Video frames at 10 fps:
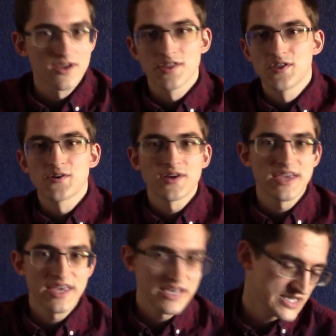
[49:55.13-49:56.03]
there
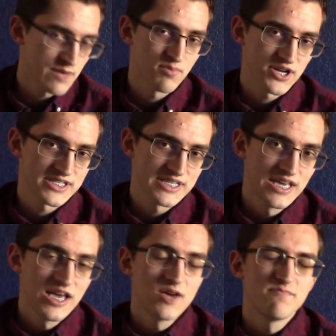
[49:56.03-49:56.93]
is a but.
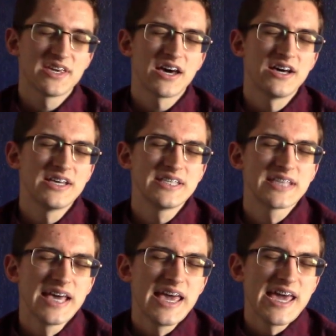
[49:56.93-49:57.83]

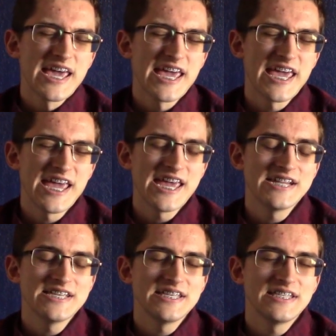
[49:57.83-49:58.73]
Because
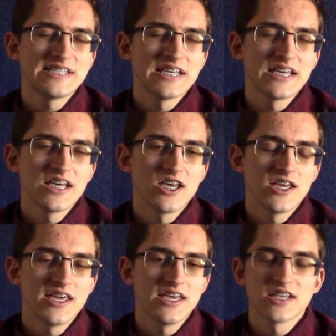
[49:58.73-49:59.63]

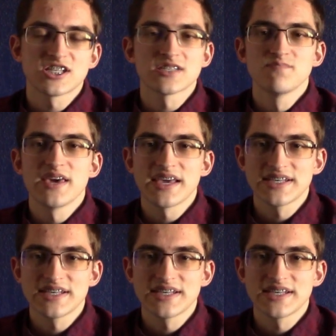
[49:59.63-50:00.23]
it doesn't make any